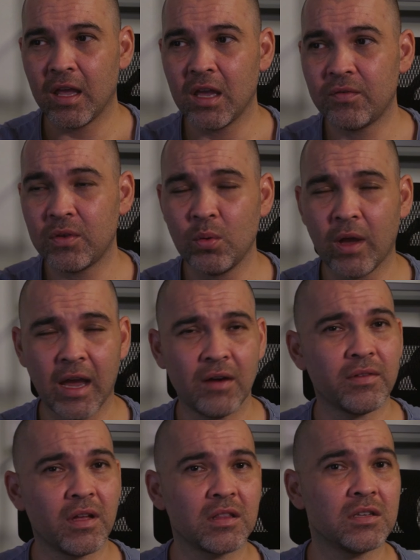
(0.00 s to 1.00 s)
If you
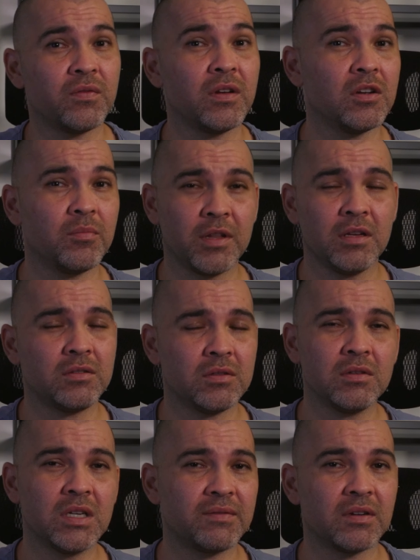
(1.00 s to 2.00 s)
have liked this video, please
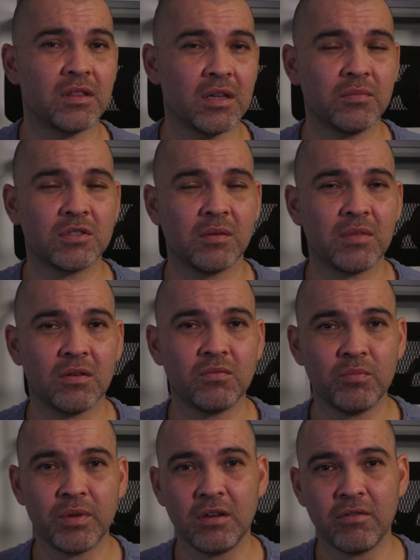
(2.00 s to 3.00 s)
do give it a thumbs up. That
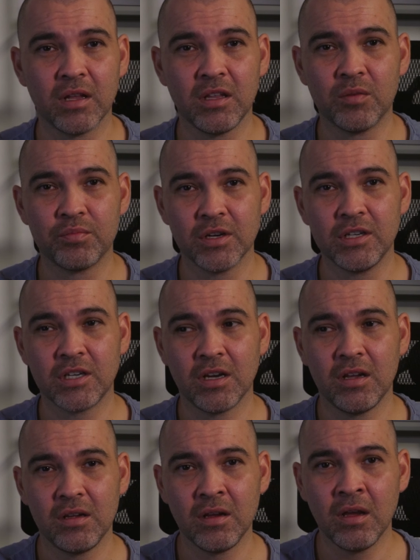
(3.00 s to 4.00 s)
will be greatly
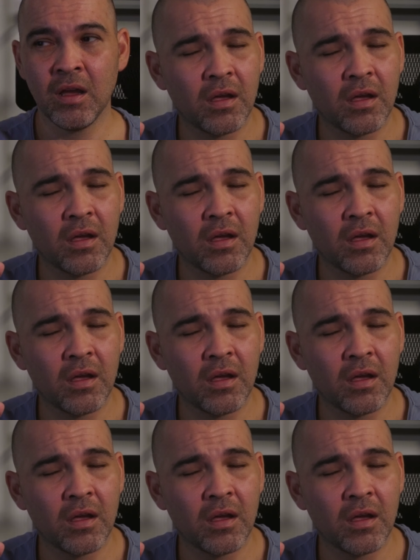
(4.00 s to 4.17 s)
appreciated.